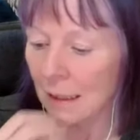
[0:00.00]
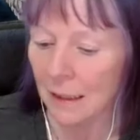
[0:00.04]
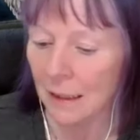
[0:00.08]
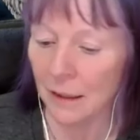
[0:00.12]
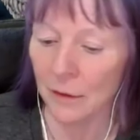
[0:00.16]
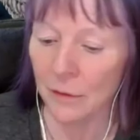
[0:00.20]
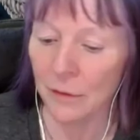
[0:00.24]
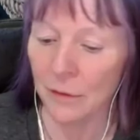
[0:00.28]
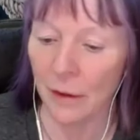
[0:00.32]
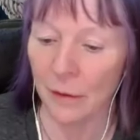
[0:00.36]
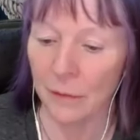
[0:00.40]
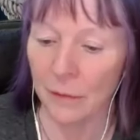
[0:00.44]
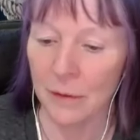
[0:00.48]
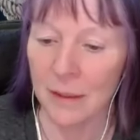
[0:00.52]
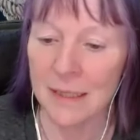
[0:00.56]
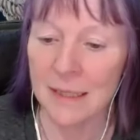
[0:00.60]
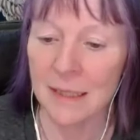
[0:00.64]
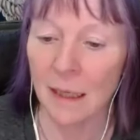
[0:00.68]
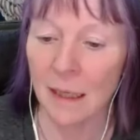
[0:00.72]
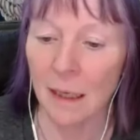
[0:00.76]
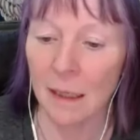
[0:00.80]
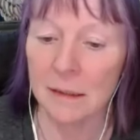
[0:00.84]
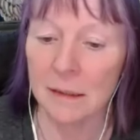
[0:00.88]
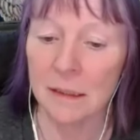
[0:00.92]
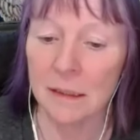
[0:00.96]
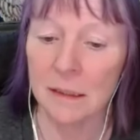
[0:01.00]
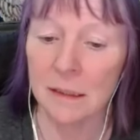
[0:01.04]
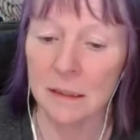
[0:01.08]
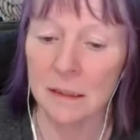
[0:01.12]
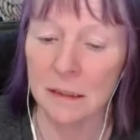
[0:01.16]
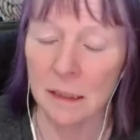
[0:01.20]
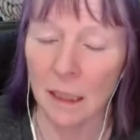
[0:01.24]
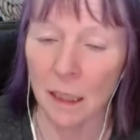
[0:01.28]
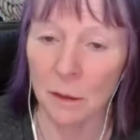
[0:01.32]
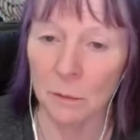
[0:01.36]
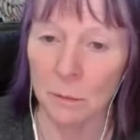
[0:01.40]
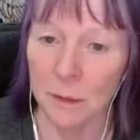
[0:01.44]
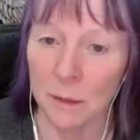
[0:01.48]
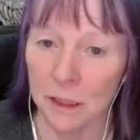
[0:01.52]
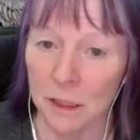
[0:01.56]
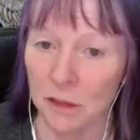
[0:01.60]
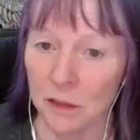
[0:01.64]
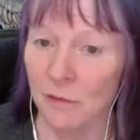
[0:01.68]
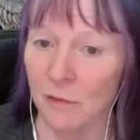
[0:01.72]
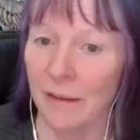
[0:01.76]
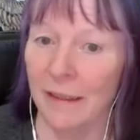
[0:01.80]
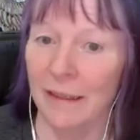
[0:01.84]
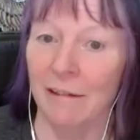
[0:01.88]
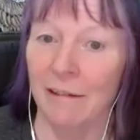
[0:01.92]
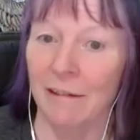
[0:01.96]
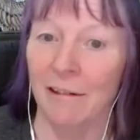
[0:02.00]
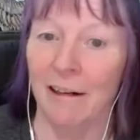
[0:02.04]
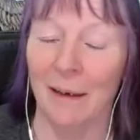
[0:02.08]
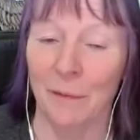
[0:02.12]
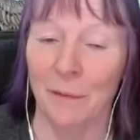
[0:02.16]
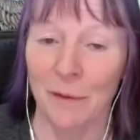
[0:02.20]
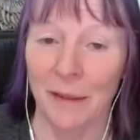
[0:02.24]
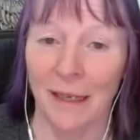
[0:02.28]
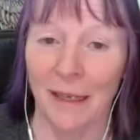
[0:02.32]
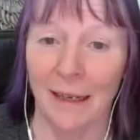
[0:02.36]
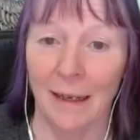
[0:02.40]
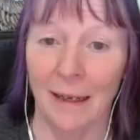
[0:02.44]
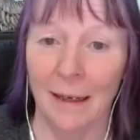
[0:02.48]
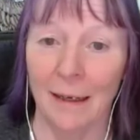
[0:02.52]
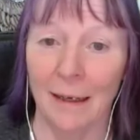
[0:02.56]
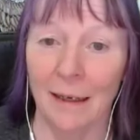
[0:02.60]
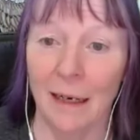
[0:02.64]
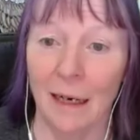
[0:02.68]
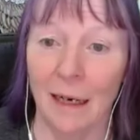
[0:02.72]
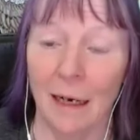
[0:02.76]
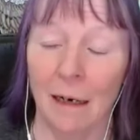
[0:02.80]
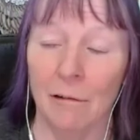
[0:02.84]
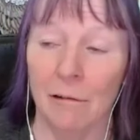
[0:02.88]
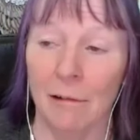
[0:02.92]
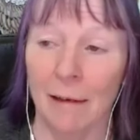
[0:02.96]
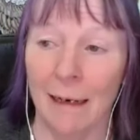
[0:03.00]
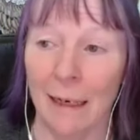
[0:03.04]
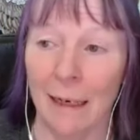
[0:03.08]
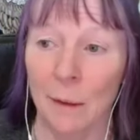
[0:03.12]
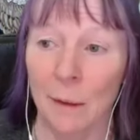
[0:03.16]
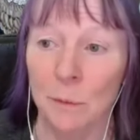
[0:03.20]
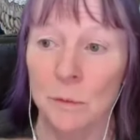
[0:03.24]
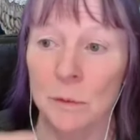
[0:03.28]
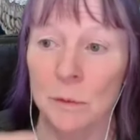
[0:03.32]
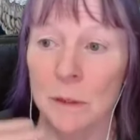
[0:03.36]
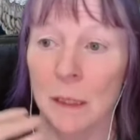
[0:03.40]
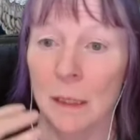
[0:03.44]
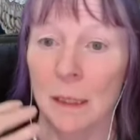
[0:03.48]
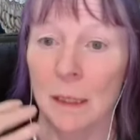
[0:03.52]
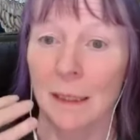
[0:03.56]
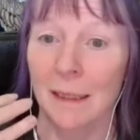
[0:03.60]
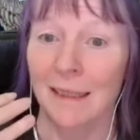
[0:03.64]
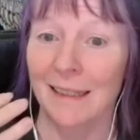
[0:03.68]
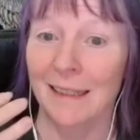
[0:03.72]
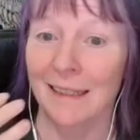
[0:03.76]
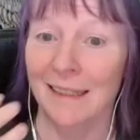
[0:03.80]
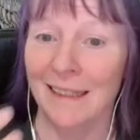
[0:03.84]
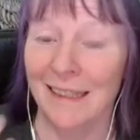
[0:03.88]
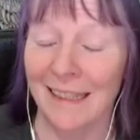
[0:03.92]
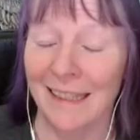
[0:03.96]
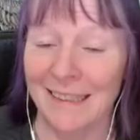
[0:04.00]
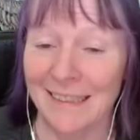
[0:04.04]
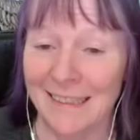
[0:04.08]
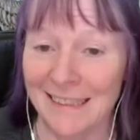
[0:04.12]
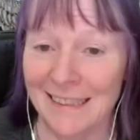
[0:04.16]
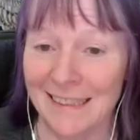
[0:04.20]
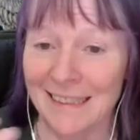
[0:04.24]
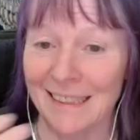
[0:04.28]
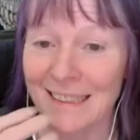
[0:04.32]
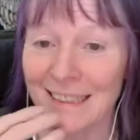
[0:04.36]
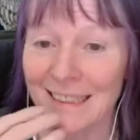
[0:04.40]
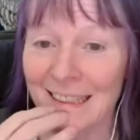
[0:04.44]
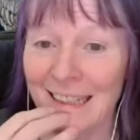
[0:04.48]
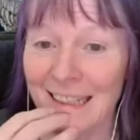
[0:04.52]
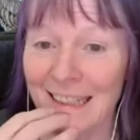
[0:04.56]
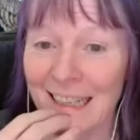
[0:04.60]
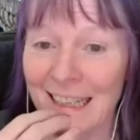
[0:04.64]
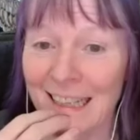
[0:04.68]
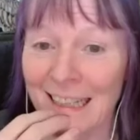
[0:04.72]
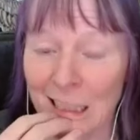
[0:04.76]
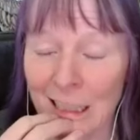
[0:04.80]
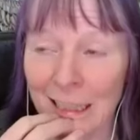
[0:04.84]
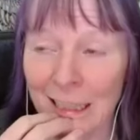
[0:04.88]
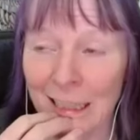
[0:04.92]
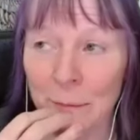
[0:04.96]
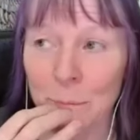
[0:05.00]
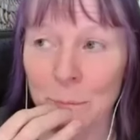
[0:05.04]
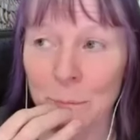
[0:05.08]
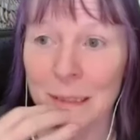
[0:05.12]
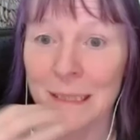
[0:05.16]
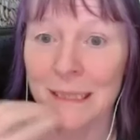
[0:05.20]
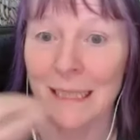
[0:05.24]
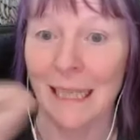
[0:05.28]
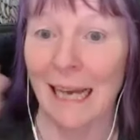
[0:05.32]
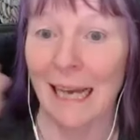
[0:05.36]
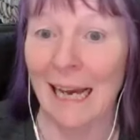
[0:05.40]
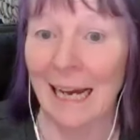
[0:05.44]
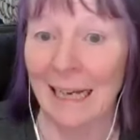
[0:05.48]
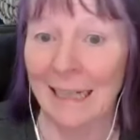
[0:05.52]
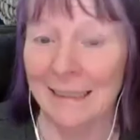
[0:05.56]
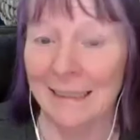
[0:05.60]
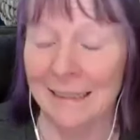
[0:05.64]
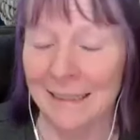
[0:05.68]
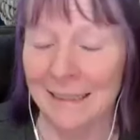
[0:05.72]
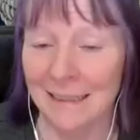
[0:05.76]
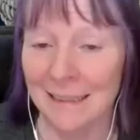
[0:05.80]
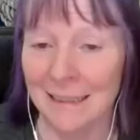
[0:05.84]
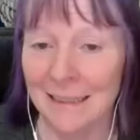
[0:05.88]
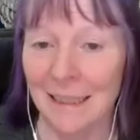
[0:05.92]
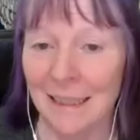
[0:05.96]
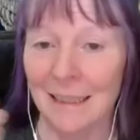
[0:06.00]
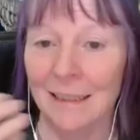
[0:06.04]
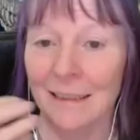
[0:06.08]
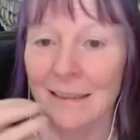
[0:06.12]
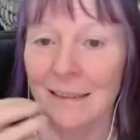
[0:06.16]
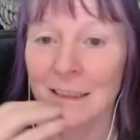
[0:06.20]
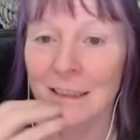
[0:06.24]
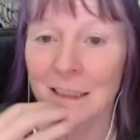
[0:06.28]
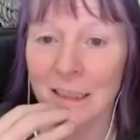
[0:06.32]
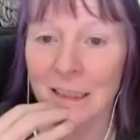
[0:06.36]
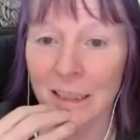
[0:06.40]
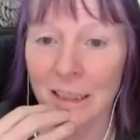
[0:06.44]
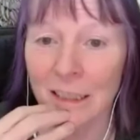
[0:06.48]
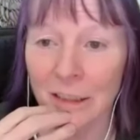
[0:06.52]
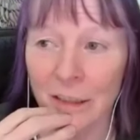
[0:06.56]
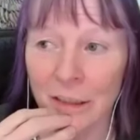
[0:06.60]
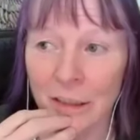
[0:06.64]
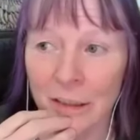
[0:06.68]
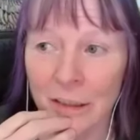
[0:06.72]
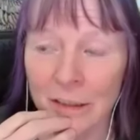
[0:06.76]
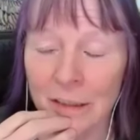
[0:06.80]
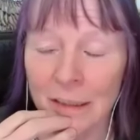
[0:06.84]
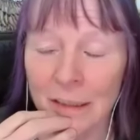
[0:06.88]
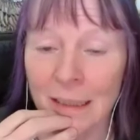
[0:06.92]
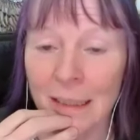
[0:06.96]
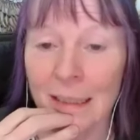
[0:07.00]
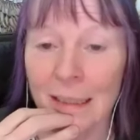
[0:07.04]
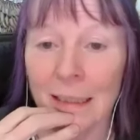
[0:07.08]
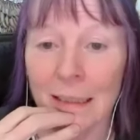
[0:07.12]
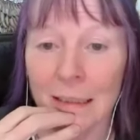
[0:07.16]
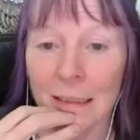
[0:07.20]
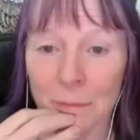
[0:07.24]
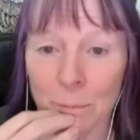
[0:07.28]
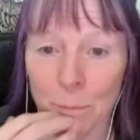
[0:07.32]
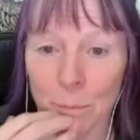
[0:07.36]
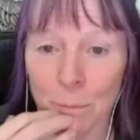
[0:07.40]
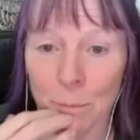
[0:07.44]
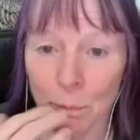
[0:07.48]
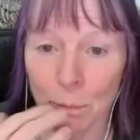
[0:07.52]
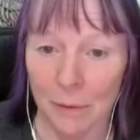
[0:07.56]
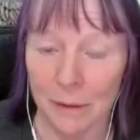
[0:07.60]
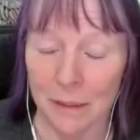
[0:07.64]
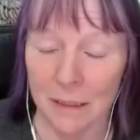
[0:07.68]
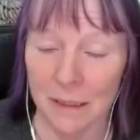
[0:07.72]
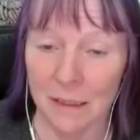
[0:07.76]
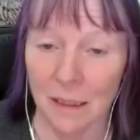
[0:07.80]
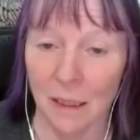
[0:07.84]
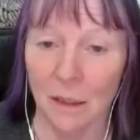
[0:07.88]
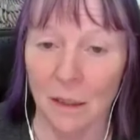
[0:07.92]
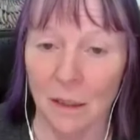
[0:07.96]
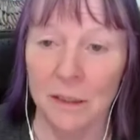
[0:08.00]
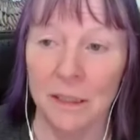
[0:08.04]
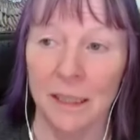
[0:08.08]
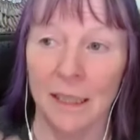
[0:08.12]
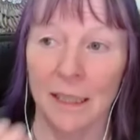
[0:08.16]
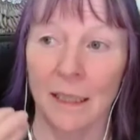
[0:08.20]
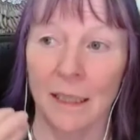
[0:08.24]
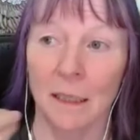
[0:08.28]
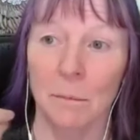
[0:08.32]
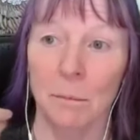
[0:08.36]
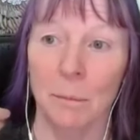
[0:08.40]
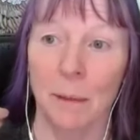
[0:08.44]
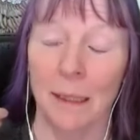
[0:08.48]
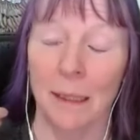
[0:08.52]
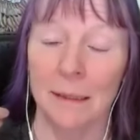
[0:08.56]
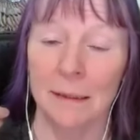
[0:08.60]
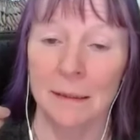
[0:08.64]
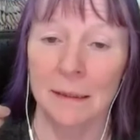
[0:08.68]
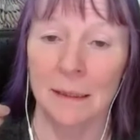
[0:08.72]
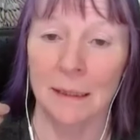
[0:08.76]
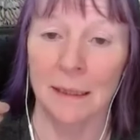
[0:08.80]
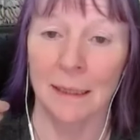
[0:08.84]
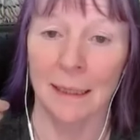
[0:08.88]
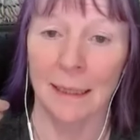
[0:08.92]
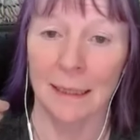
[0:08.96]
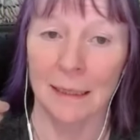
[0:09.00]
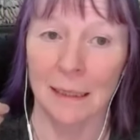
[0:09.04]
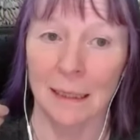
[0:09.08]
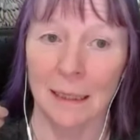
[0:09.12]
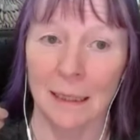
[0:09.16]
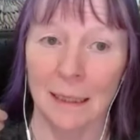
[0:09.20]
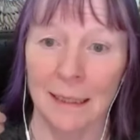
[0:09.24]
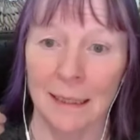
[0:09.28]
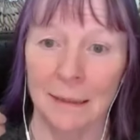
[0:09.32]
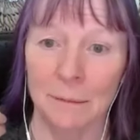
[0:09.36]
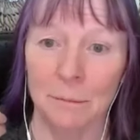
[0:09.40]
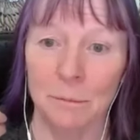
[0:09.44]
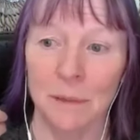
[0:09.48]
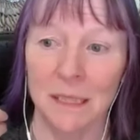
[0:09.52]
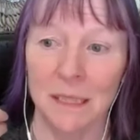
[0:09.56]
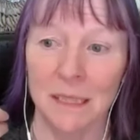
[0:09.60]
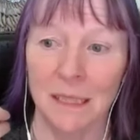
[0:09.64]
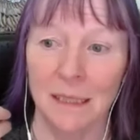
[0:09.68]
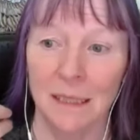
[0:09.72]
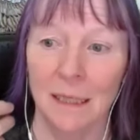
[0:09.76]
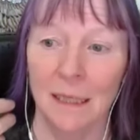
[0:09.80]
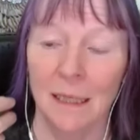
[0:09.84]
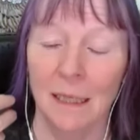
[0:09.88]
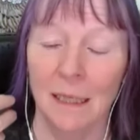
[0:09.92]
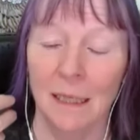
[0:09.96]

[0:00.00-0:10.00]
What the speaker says: you know, there's so much fear out there around this eclipse and CERN starting up under the eclipse.